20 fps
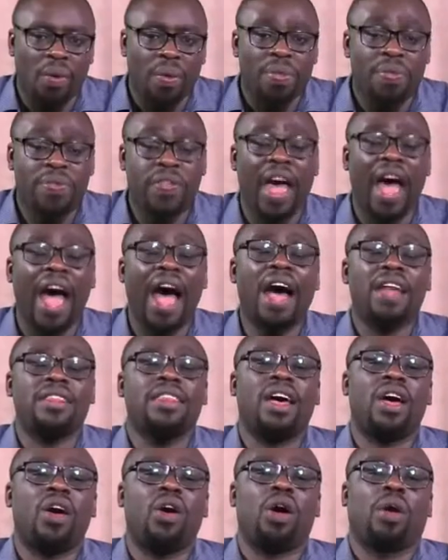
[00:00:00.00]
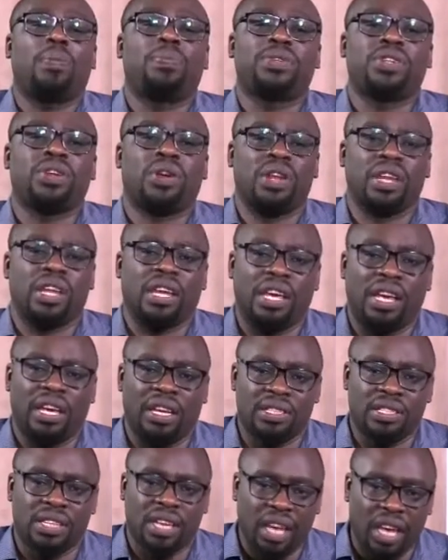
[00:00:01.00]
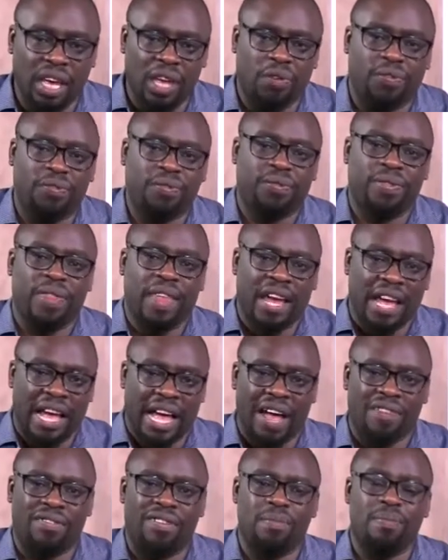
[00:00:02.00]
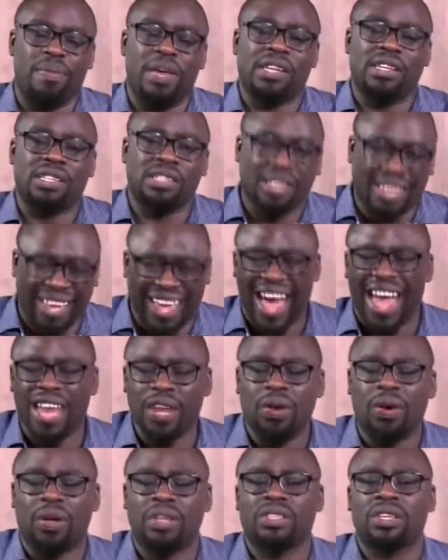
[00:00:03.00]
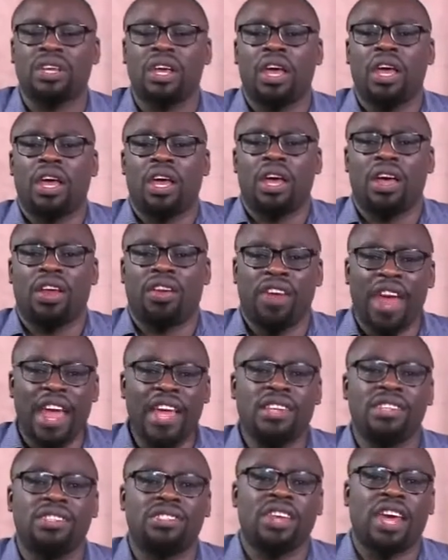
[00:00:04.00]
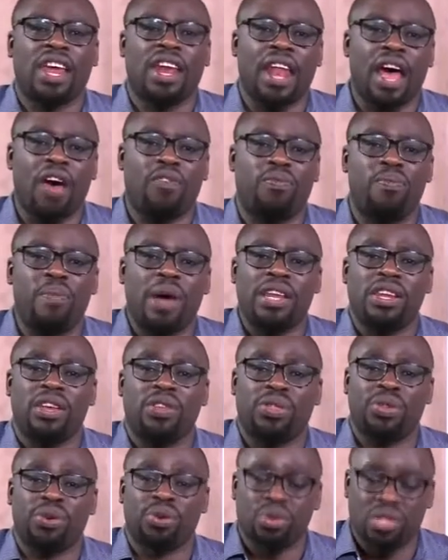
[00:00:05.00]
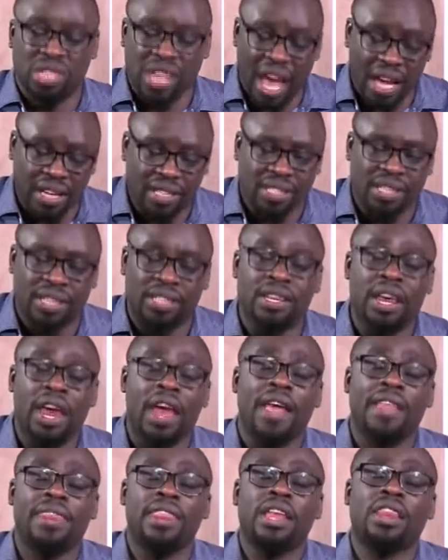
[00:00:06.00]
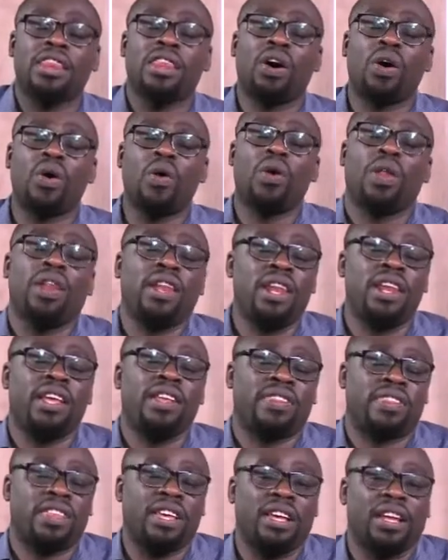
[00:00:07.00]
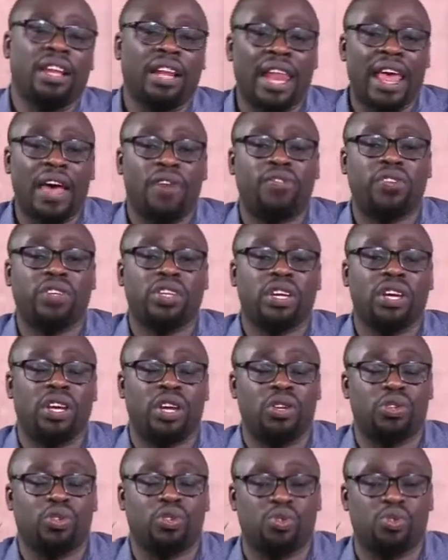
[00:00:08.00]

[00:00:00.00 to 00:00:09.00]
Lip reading: the other option is if the government cannot raise enough money through taxes, then the only thing left is to